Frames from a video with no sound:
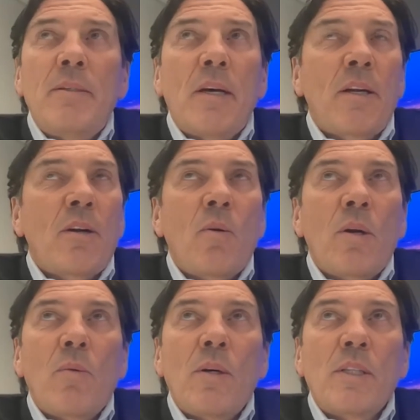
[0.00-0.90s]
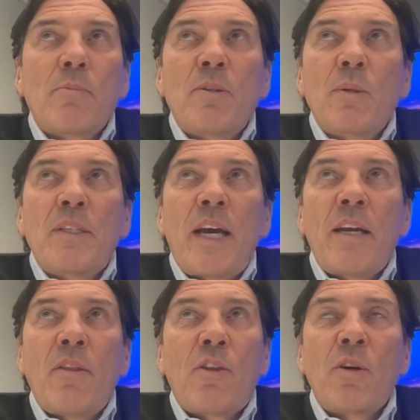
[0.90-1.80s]
I don't know what it was, between 10
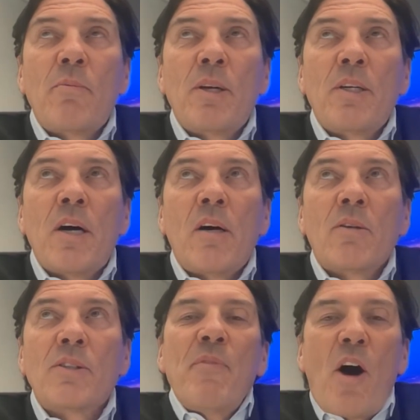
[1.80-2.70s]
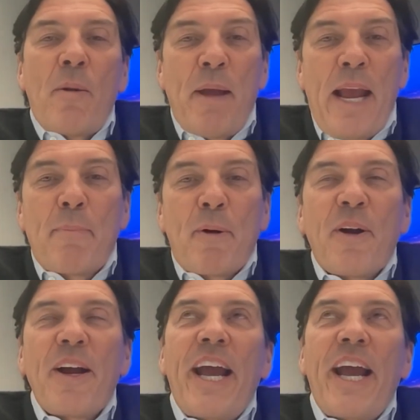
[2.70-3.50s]
and $30 million on paper.